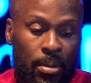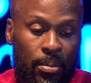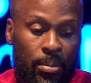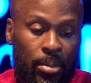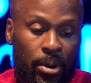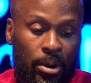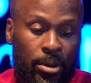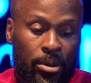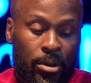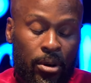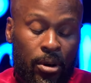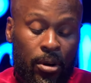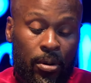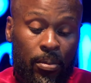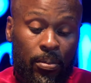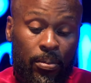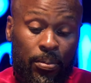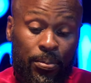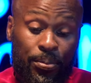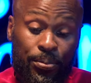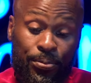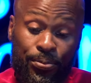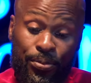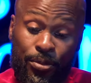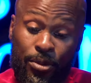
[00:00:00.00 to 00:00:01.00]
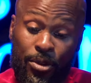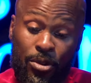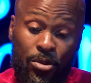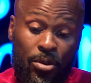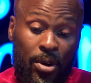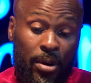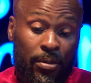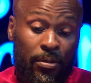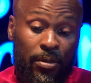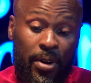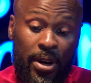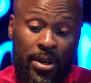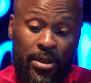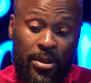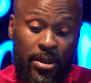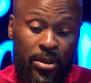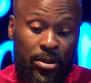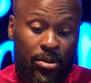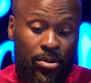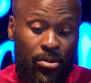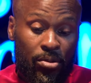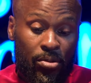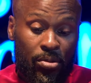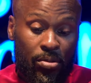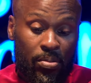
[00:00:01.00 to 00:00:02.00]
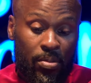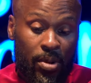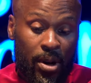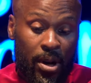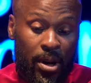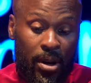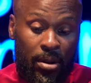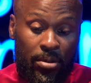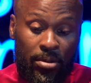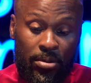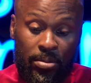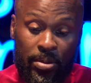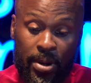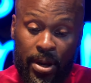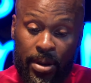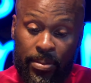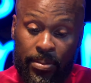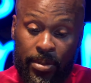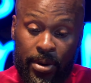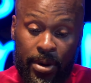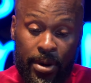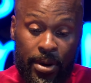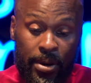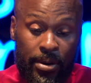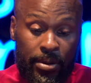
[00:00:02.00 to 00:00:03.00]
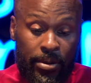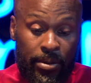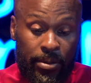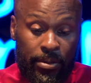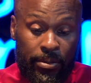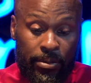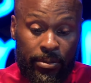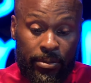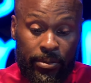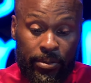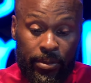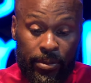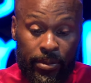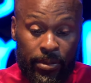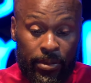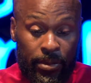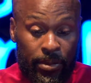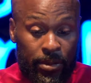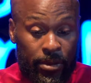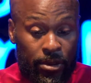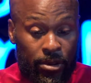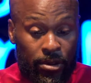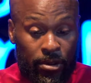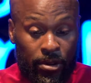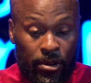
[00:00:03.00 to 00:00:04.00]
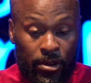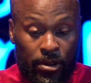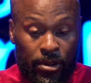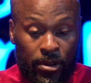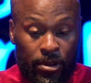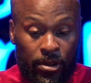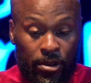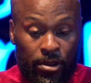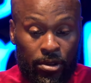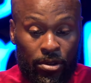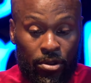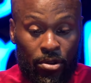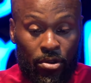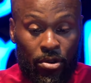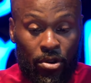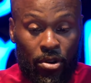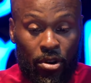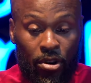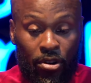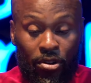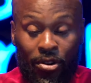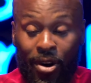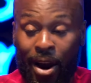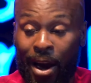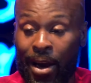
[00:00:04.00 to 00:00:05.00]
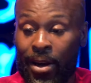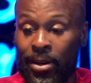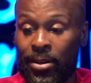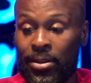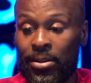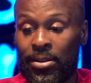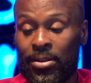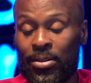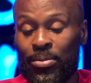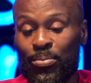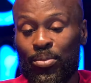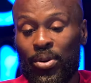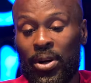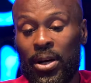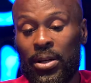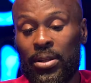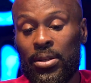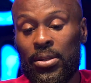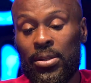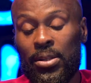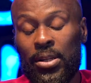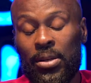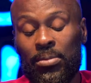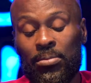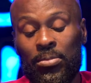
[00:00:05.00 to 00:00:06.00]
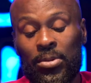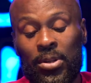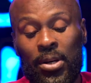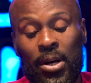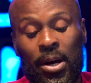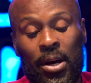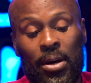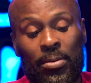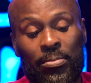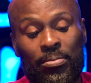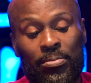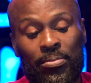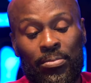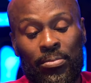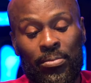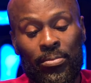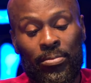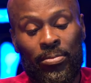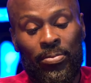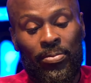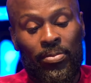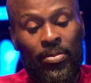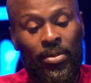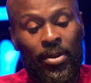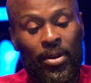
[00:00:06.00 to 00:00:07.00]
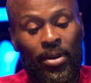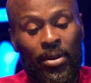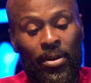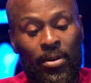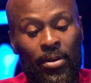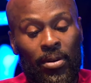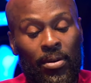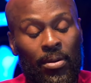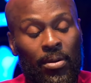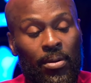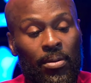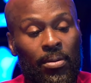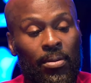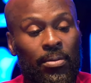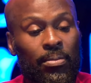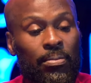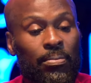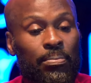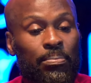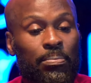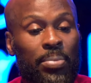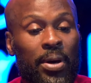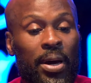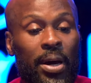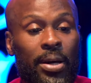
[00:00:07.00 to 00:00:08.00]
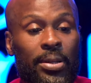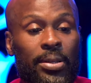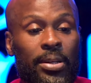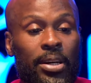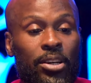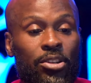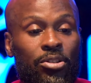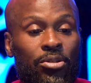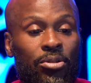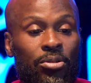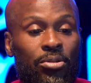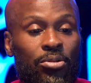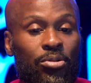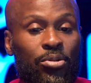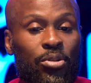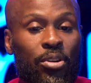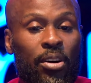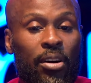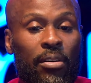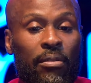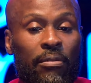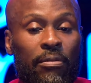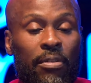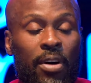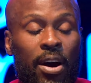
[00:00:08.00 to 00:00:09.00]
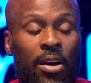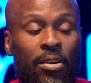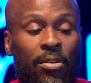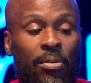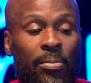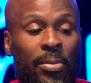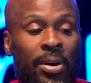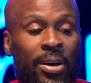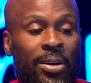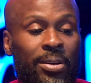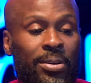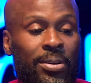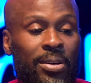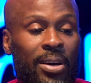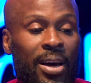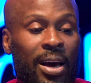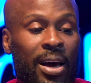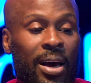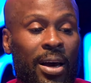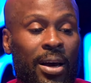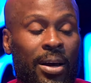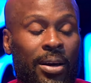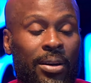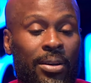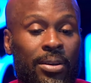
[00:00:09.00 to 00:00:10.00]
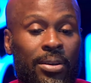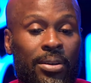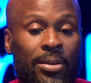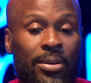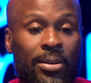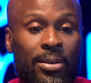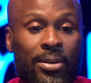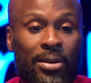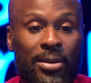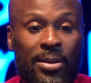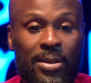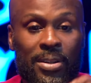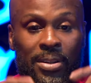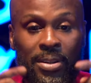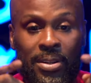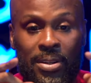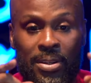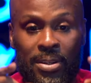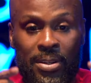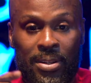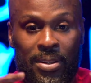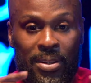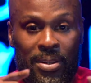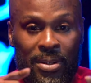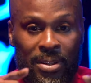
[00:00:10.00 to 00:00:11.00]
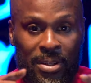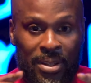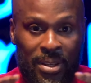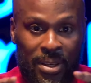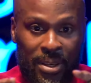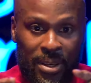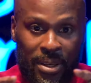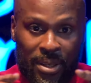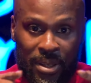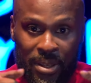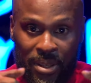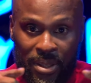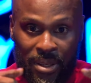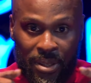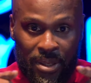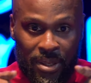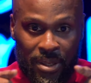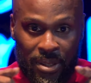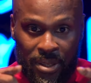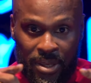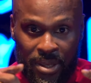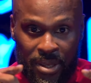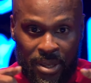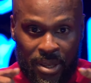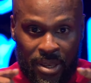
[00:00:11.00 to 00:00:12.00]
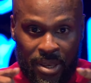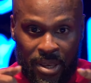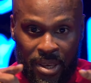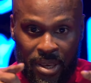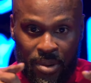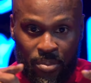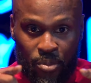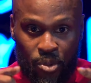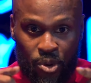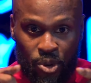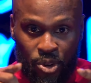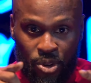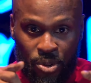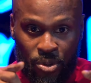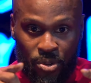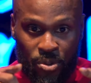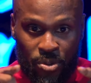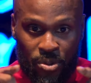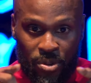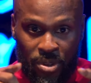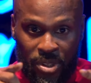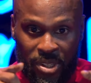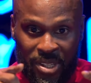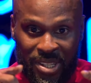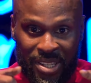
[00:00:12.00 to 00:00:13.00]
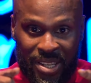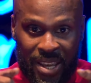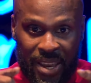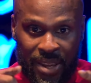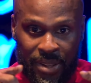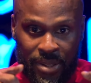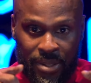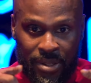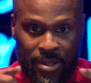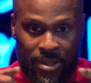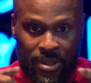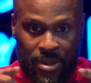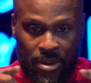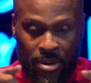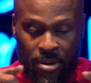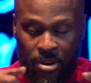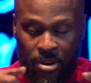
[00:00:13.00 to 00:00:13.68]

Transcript: But to advise the youth, man, I was like, man, know your rights, but at the same time, pay attention to your environment and the emotional state